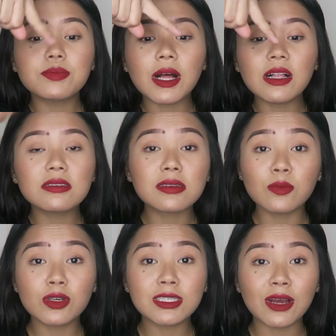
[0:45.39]
bell
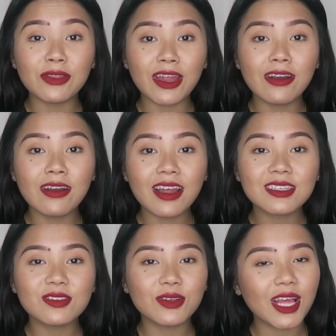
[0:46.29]
somewhere down there
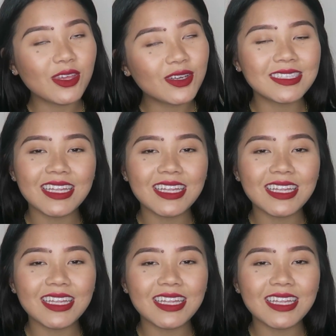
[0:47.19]
so that you can